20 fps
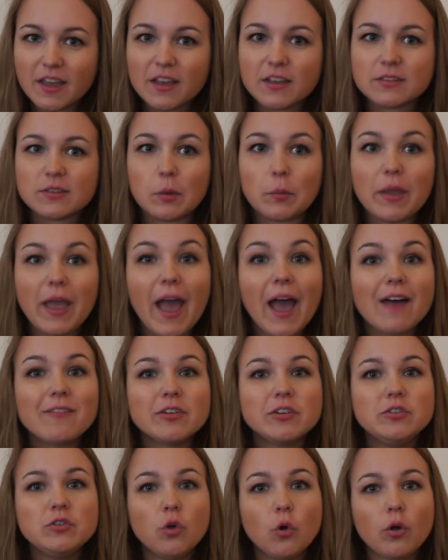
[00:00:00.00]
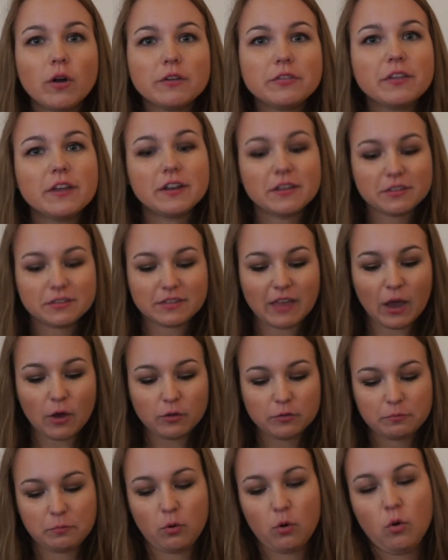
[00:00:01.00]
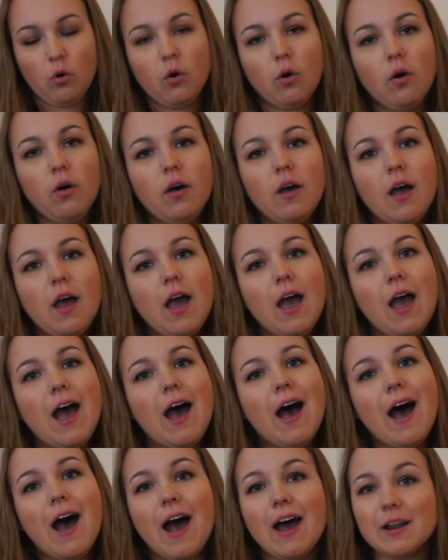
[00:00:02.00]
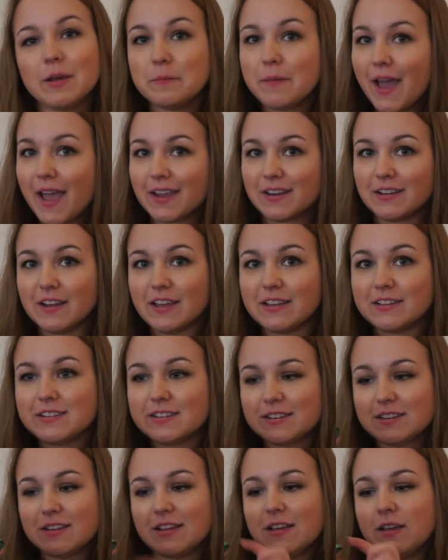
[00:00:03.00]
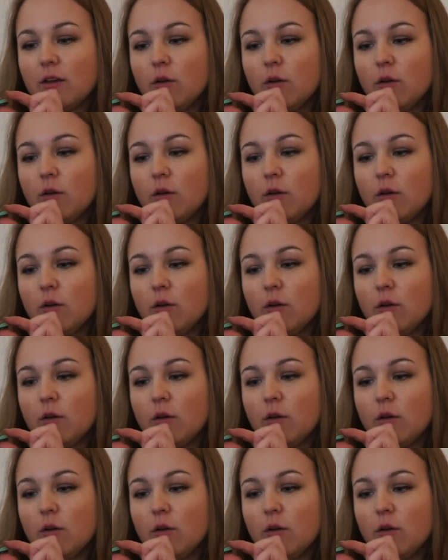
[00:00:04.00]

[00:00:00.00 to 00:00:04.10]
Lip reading: So we have a North and a South Pole on a magnet.